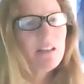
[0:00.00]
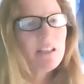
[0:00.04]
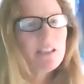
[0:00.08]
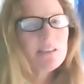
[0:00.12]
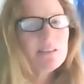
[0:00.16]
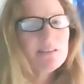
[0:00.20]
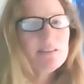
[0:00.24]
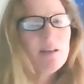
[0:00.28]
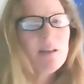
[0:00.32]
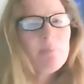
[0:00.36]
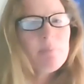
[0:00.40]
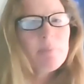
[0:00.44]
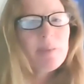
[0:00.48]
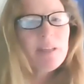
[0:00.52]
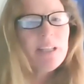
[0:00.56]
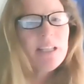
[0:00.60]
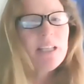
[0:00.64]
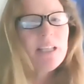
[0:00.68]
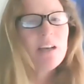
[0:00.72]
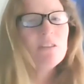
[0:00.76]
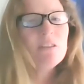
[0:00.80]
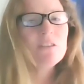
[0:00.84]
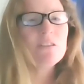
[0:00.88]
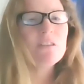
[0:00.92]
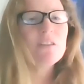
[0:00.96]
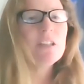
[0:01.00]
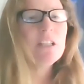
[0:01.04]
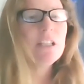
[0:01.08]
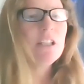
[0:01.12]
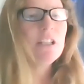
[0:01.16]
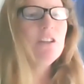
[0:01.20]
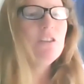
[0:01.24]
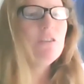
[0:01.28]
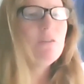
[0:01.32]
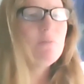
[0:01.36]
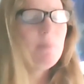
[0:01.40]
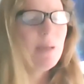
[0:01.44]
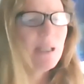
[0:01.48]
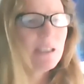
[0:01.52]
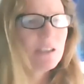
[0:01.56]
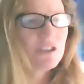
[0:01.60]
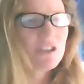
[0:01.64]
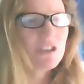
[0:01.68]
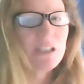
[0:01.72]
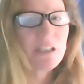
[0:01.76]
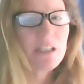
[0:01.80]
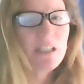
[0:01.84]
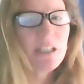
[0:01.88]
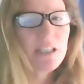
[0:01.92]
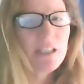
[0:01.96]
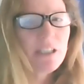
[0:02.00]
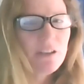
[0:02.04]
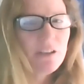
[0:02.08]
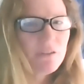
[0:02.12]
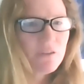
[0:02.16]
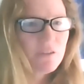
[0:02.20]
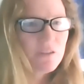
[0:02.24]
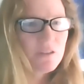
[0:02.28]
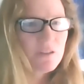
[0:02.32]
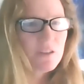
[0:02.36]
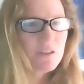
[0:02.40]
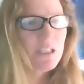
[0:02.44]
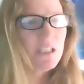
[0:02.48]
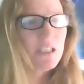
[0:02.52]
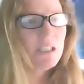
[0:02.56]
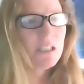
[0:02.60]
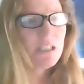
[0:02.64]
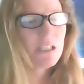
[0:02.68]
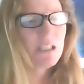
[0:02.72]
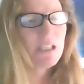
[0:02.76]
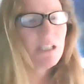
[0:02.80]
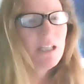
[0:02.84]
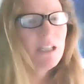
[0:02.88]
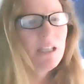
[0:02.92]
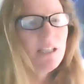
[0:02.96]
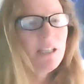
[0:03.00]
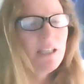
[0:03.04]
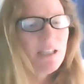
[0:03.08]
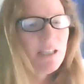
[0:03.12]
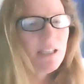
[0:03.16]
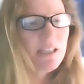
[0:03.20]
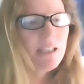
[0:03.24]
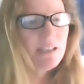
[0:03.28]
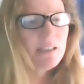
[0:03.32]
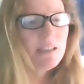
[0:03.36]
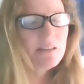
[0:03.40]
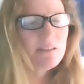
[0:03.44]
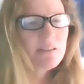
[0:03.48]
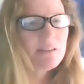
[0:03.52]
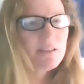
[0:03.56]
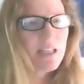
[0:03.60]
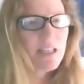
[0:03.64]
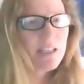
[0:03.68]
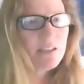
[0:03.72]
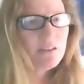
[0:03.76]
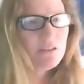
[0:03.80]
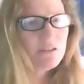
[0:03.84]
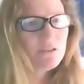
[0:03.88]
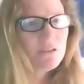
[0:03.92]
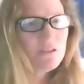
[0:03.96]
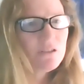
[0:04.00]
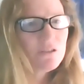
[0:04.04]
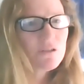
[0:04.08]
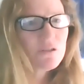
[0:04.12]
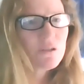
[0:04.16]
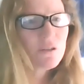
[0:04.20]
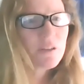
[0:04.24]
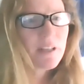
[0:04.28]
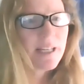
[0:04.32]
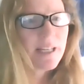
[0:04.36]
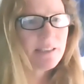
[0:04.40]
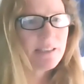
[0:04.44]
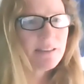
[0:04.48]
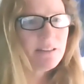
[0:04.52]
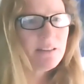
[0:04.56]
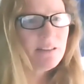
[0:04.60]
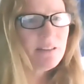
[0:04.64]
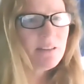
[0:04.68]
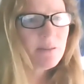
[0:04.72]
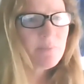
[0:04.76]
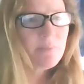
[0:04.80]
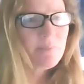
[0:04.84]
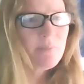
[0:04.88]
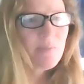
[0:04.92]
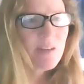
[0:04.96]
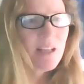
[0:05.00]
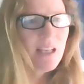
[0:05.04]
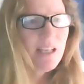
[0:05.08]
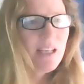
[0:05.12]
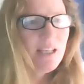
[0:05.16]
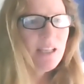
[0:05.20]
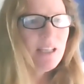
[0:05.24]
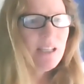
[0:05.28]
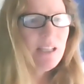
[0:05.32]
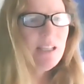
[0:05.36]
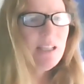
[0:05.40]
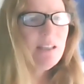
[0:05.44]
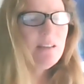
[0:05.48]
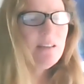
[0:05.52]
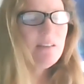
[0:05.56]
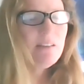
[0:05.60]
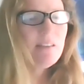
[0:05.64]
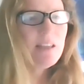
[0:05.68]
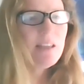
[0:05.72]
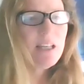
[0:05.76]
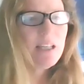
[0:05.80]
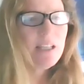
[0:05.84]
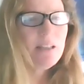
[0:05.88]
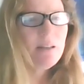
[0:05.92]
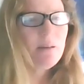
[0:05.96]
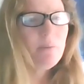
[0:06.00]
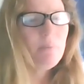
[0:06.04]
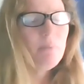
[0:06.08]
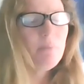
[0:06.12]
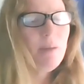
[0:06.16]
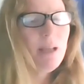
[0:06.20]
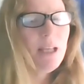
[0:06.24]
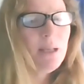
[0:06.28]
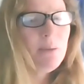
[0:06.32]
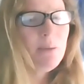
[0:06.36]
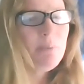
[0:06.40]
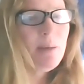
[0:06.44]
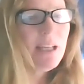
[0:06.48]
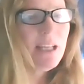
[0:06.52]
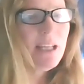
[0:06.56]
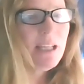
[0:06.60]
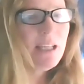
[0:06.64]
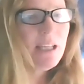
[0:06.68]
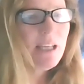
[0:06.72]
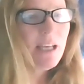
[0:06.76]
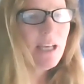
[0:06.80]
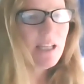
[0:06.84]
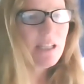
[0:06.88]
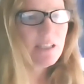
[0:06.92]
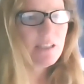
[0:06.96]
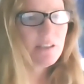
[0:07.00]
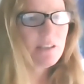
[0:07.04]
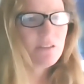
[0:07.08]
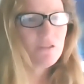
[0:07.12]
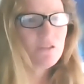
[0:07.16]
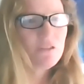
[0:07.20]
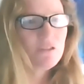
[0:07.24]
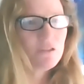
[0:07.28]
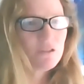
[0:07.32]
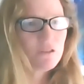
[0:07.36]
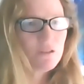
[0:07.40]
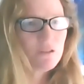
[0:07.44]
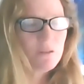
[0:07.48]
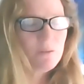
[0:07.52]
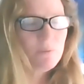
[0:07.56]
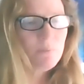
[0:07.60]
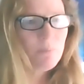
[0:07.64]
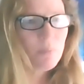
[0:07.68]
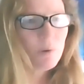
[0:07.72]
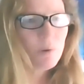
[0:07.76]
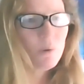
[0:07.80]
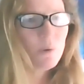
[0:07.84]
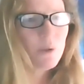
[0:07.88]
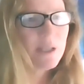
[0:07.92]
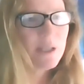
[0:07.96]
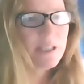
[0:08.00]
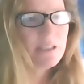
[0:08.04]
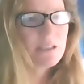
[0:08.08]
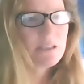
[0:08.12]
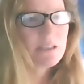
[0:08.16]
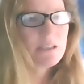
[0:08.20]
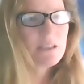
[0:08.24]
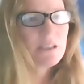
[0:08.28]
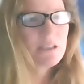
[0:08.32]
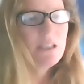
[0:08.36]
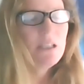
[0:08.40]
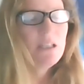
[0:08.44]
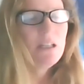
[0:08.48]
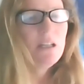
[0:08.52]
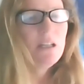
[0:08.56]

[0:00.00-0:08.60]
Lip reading: Eric, something else that you've mentioned that you've seen in sales trends is that maybe at a certain point,